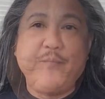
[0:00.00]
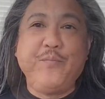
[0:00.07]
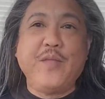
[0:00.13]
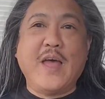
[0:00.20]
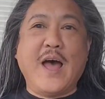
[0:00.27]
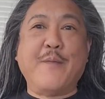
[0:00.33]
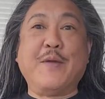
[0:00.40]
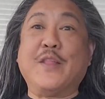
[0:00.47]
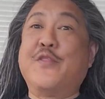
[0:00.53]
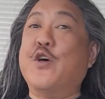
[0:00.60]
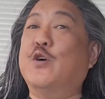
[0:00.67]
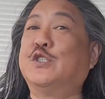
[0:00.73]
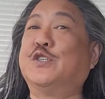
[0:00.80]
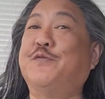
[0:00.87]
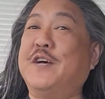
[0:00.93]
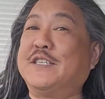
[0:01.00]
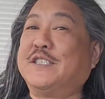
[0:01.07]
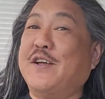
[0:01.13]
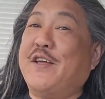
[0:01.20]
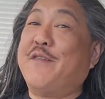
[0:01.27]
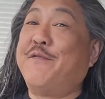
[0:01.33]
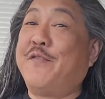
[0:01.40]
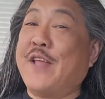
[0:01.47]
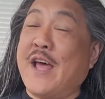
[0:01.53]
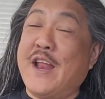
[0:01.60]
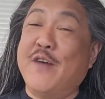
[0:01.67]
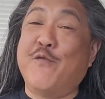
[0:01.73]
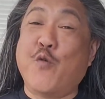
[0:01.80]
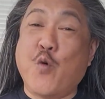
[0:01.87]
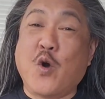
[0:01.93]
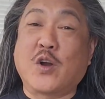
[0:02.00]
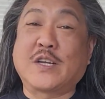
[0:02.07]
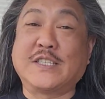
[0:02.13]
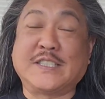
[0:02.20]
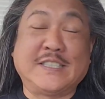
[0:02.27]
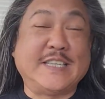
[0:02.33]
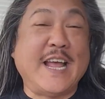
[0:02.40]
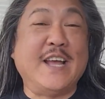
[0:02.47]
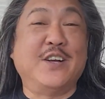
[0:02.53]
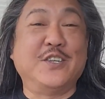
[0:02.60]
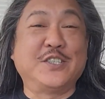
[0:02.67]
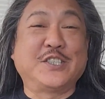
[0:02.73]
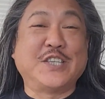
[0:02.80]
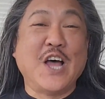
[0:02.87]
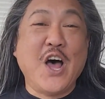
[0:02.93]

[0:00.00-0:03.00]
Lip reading: I mean, those of us that have worked sales,